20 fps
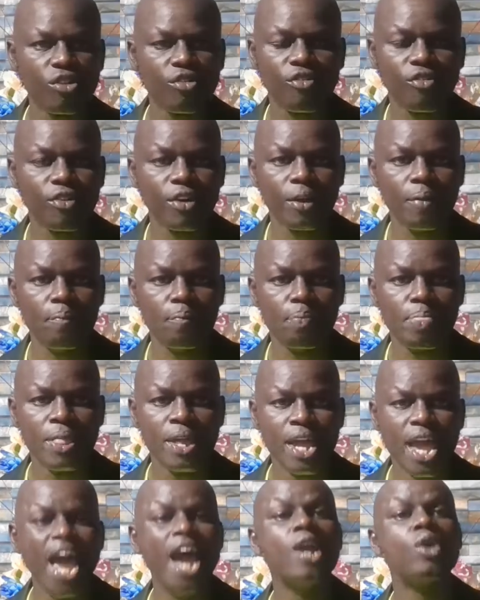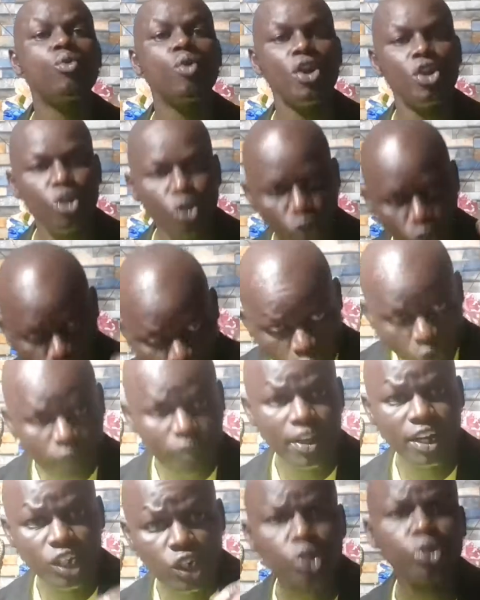you free. And when you know
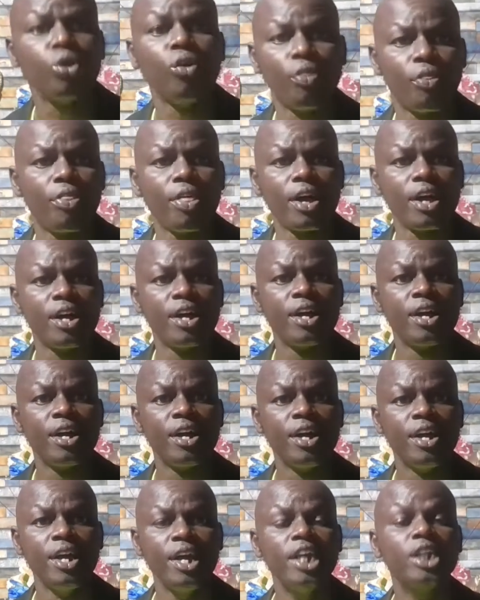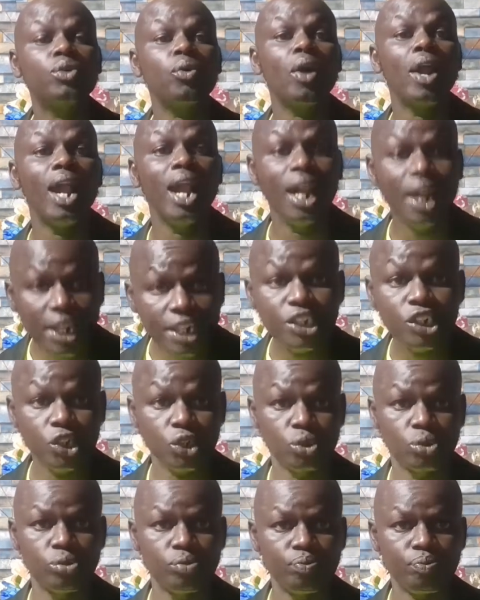the truth, it will lead
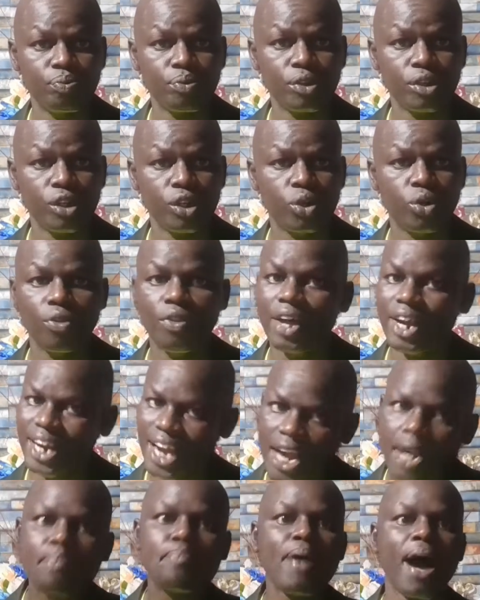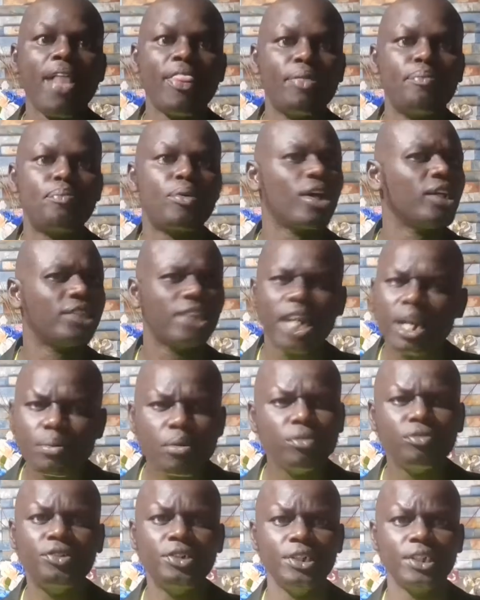you to the right path. Praise the name
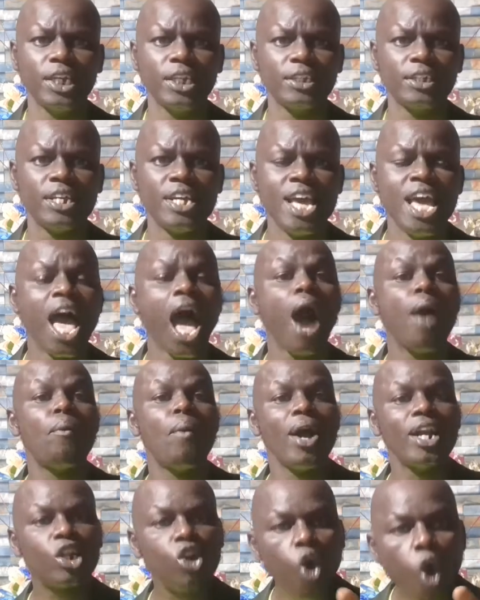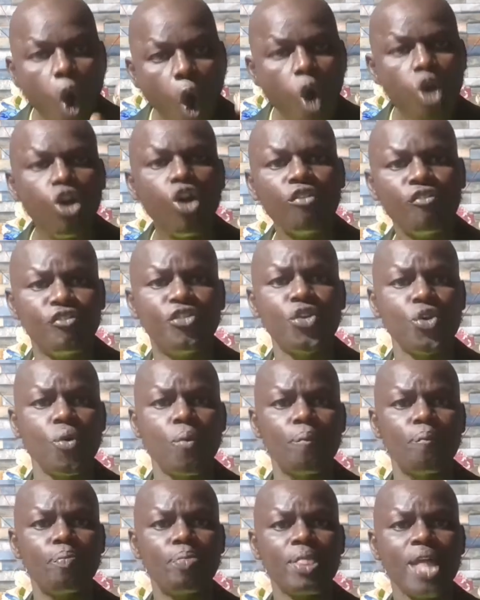of Jesus. I want all of you,
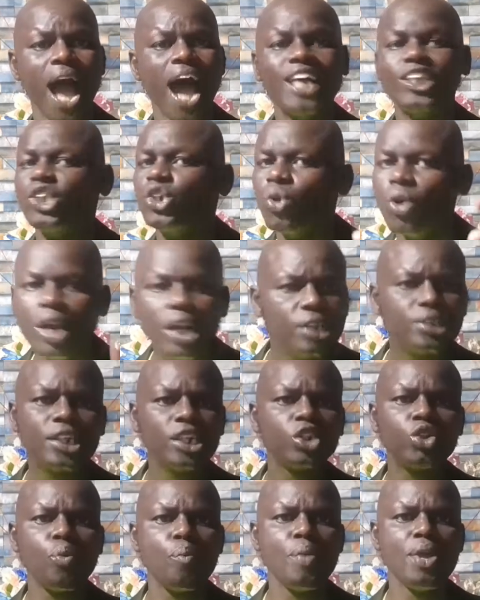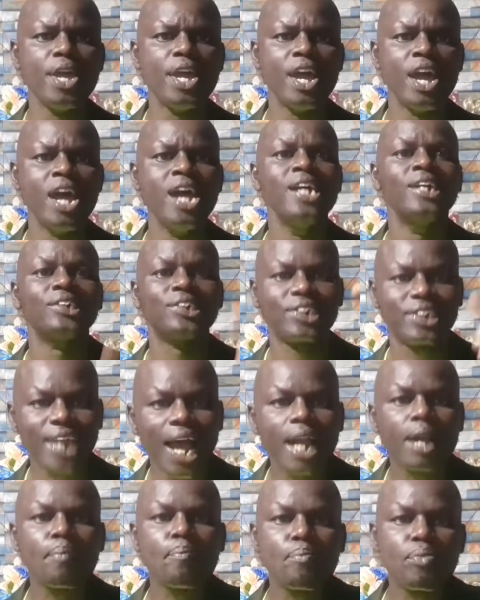as you listen to me,
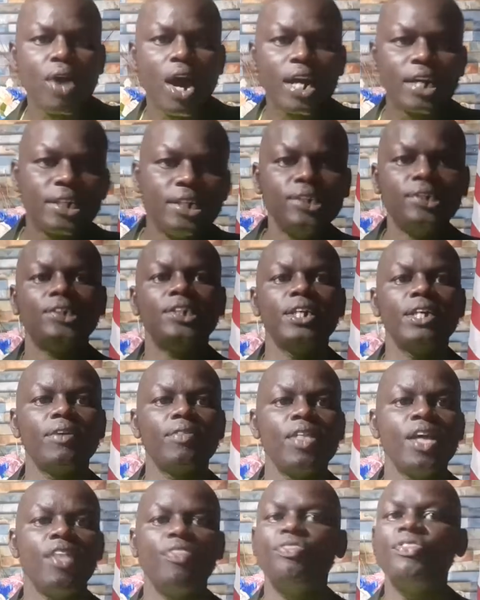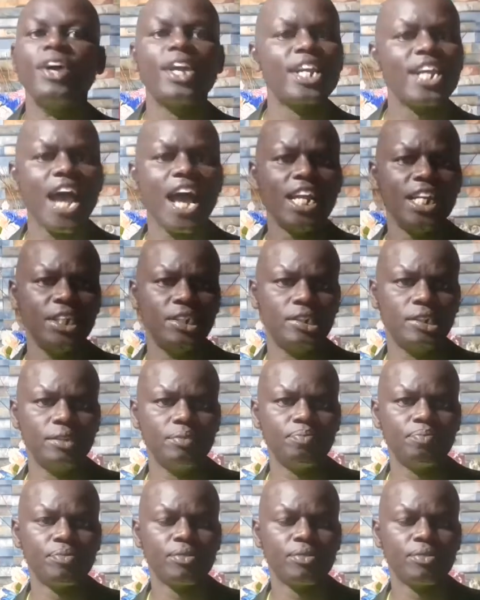start practicing the reality.